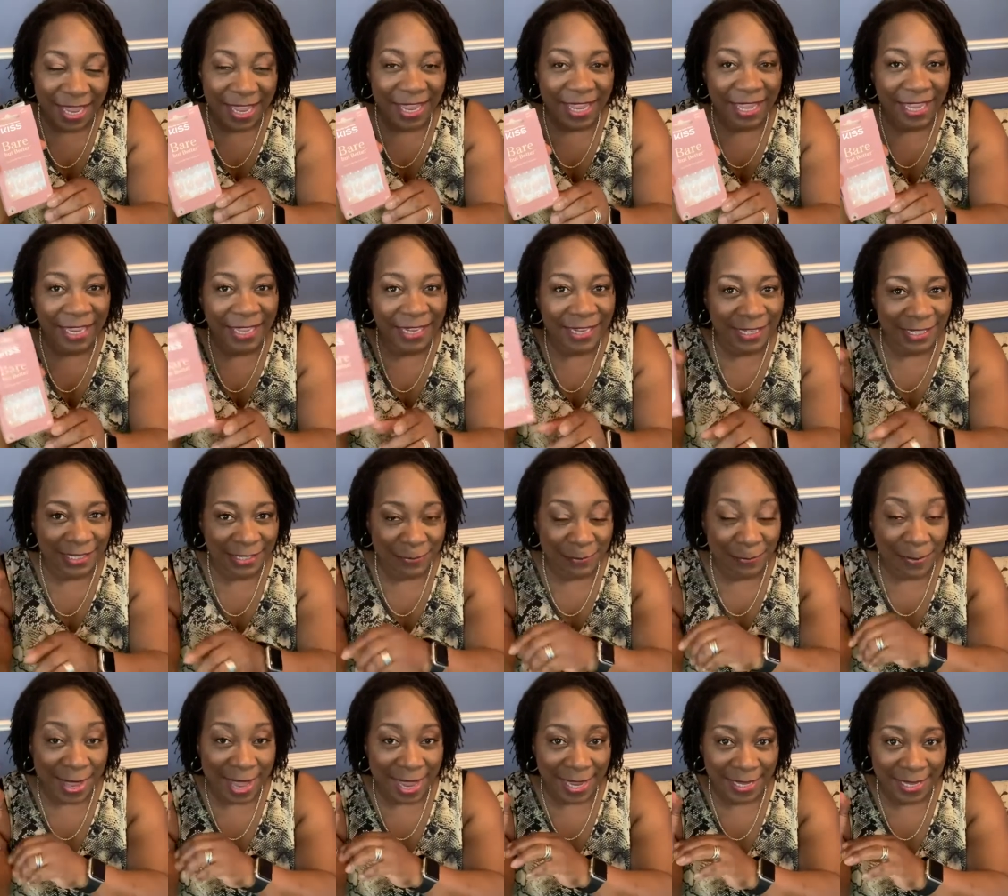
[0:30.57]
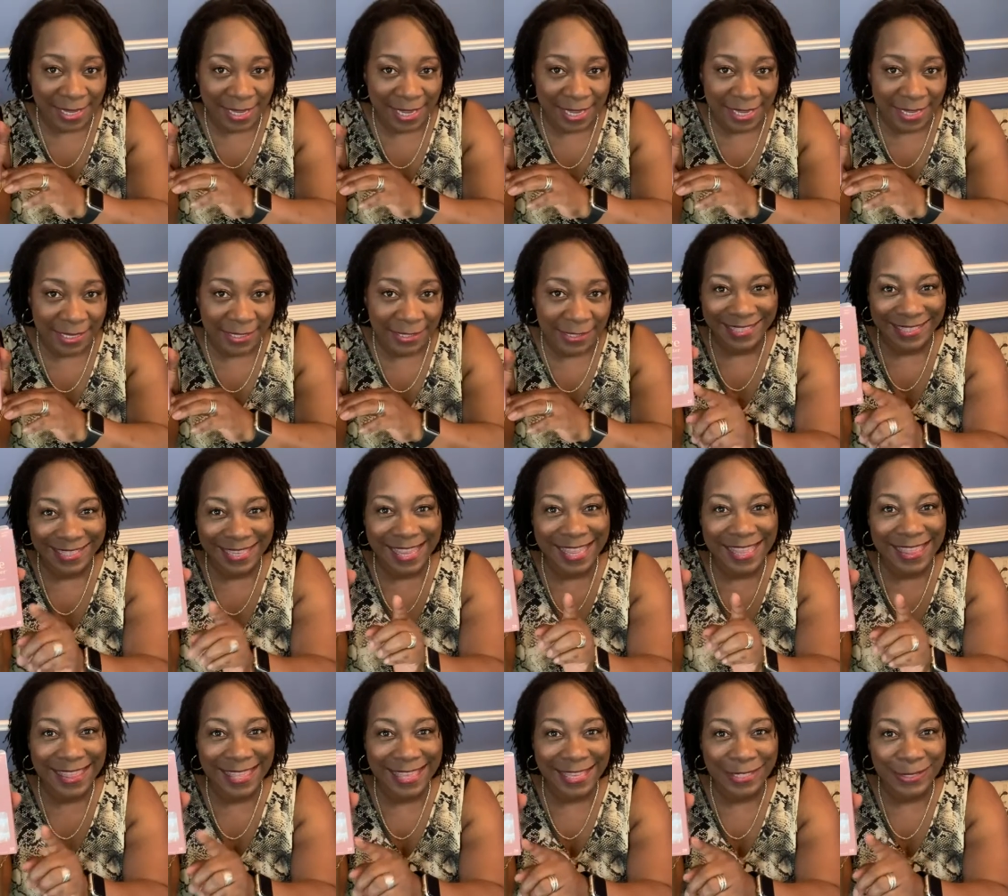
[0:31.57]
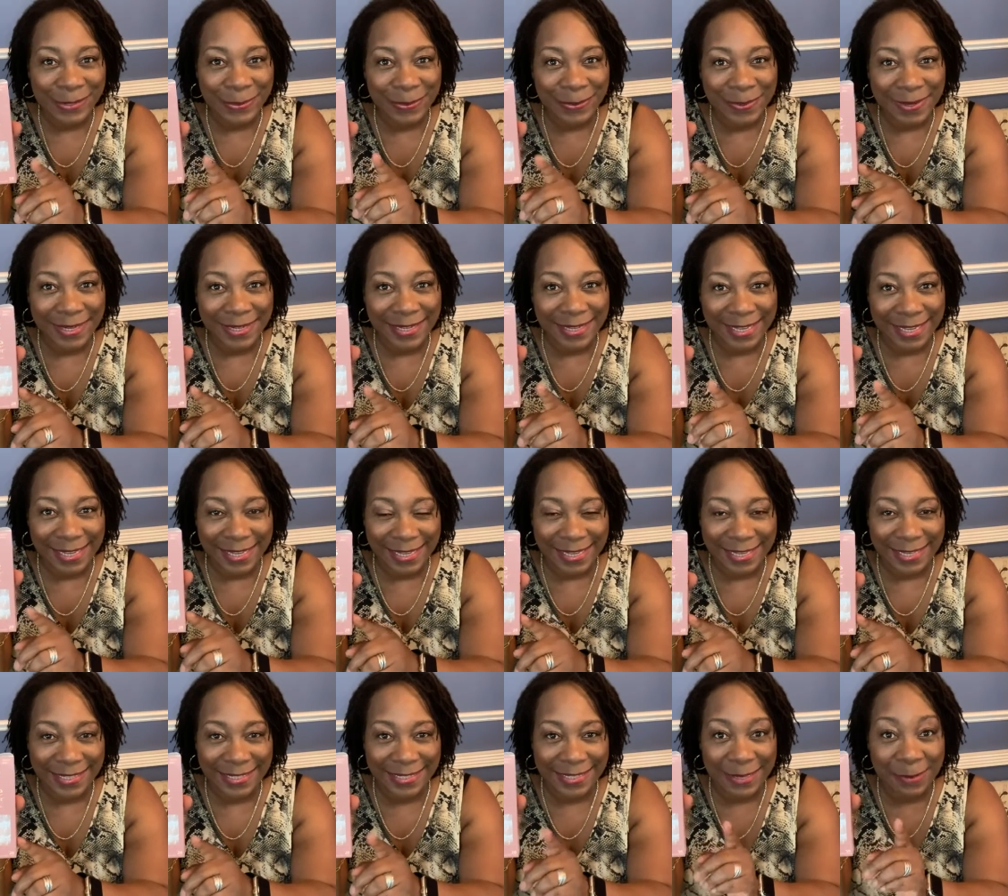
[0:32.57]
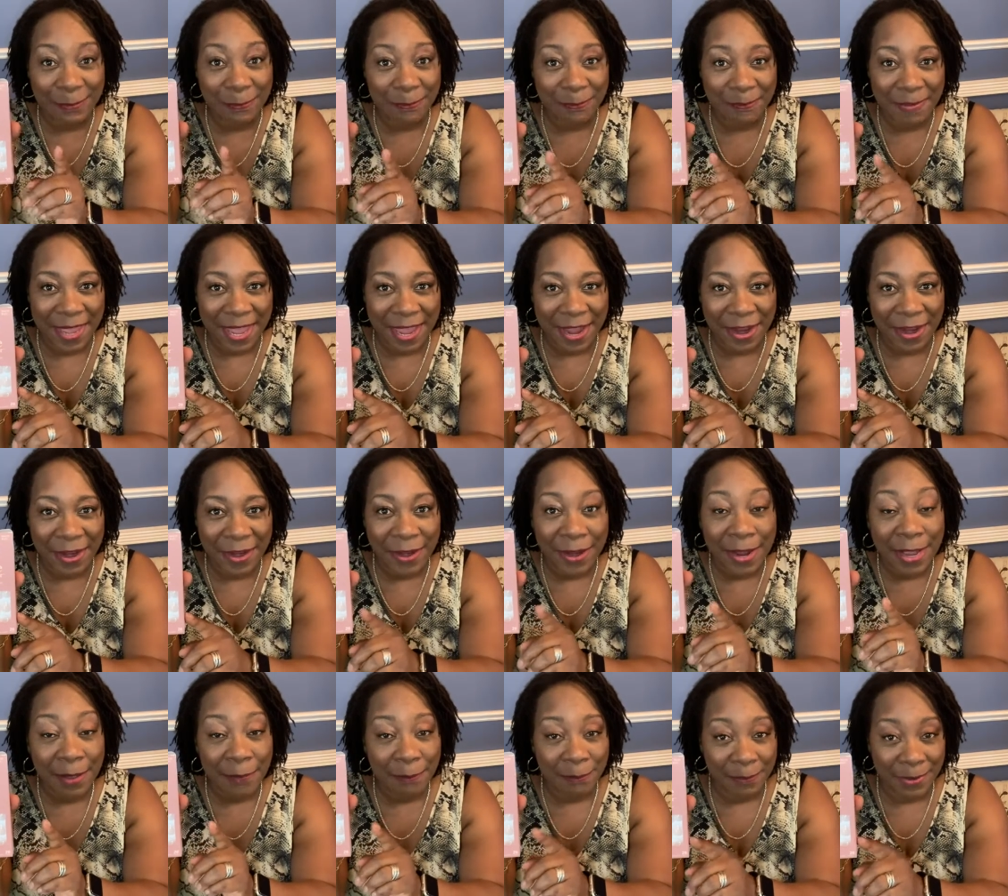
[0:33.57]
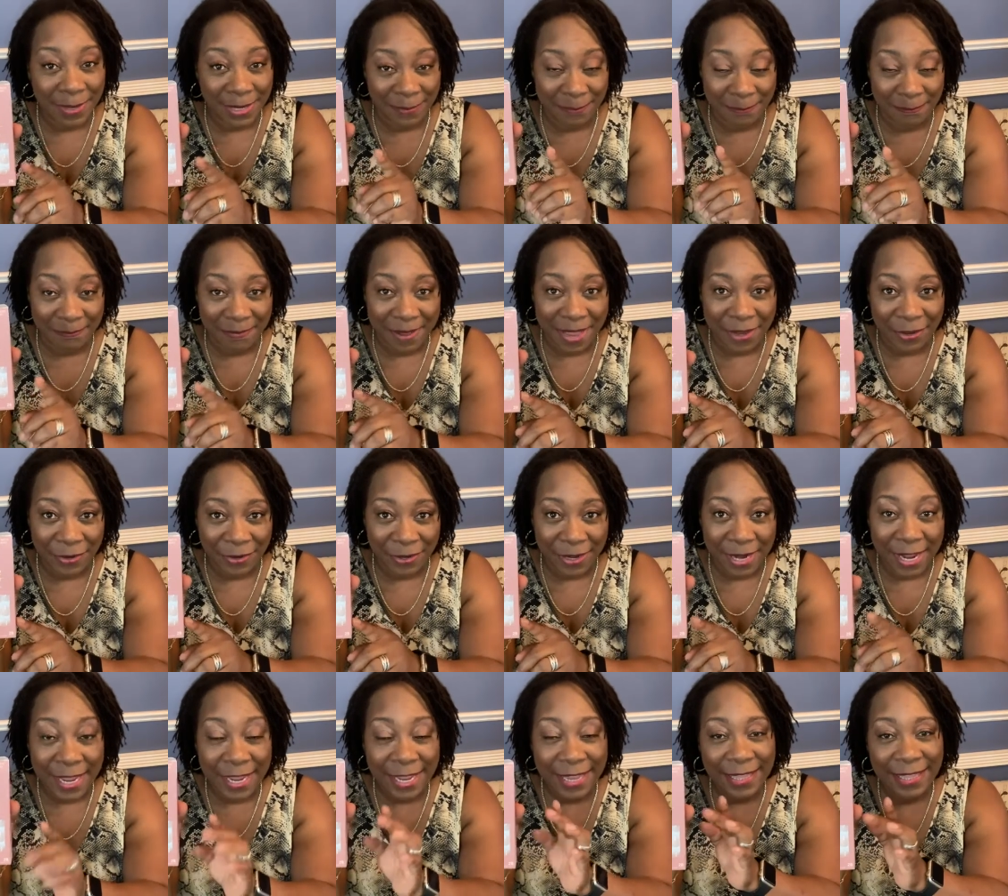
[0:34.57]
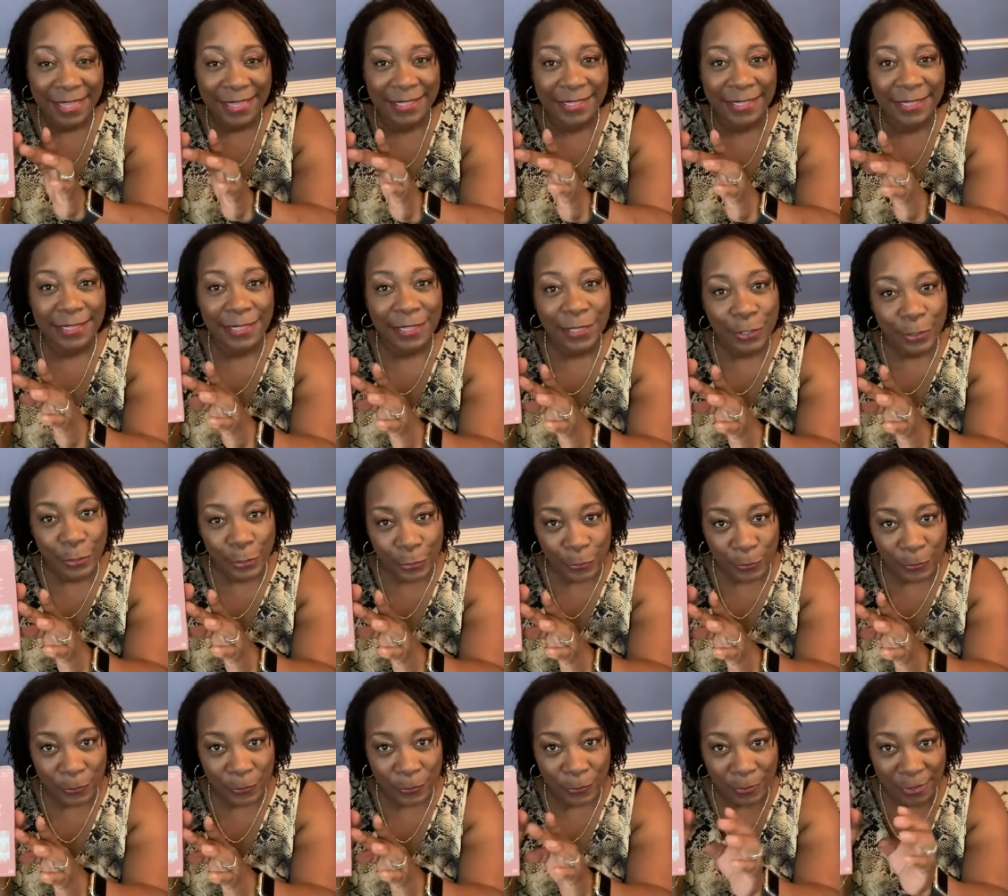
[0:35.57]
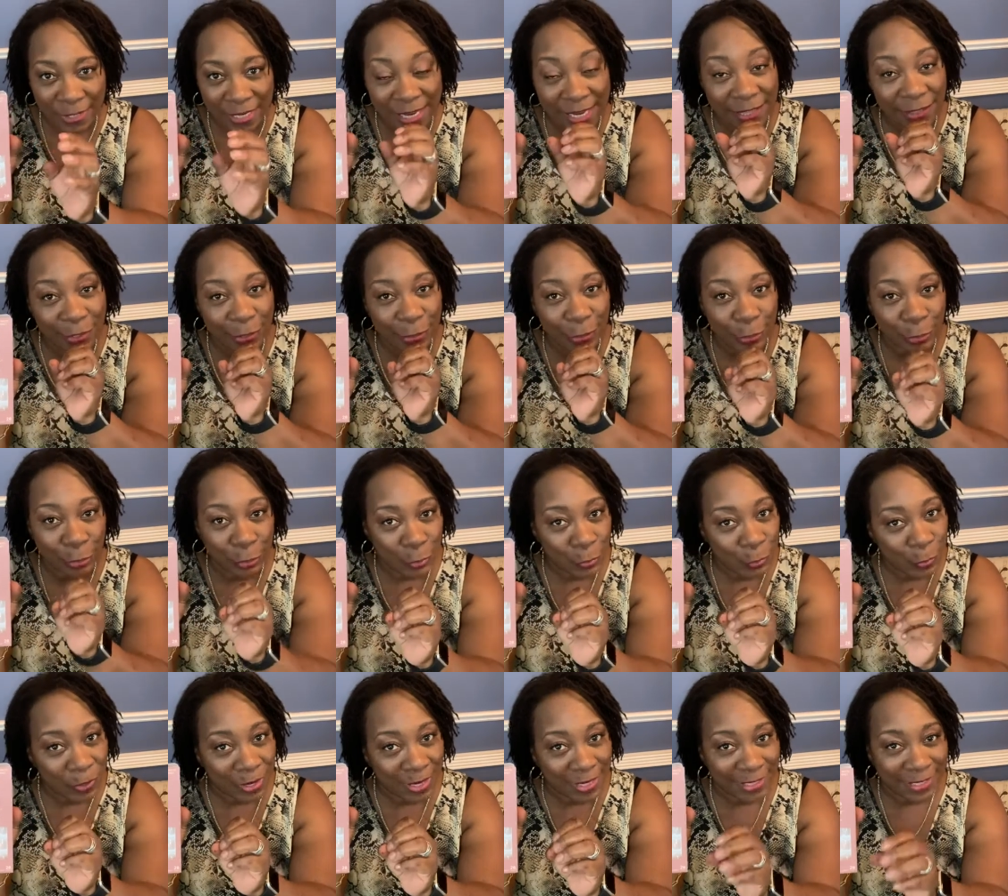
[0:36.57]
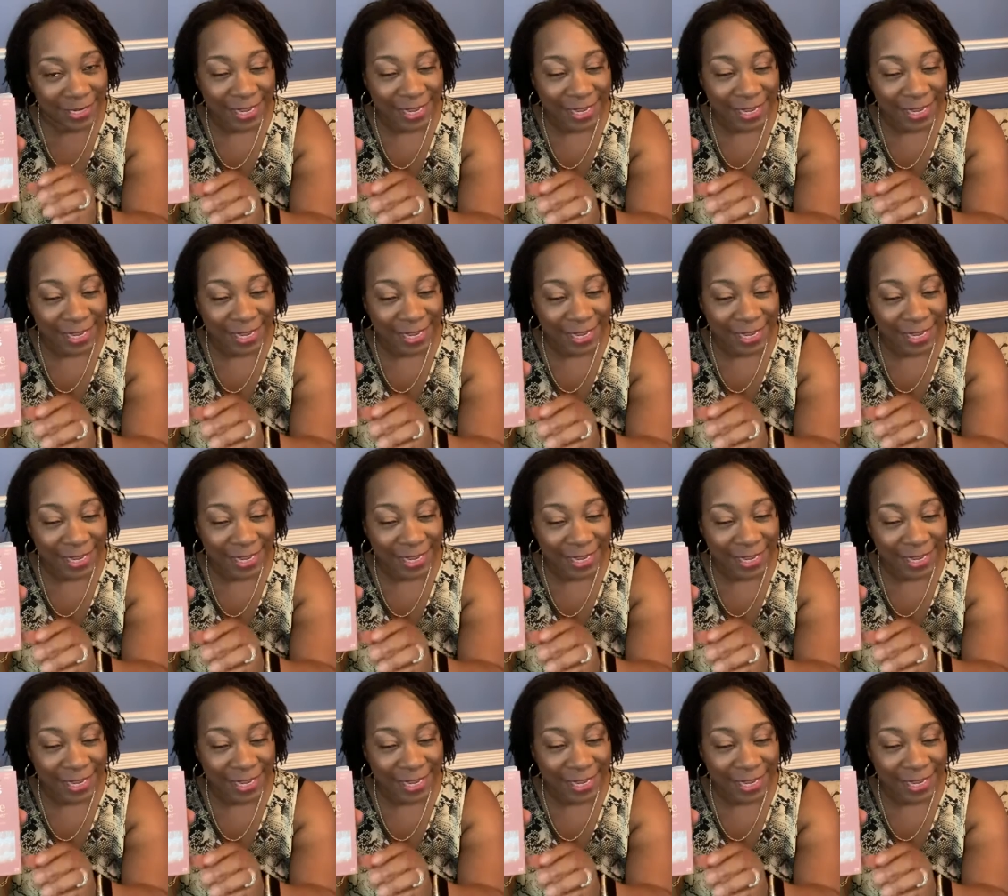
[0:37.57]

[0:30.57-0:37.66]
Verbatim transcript: It is by Kiss, and this one is Bare But Better. And this is the nude in the short.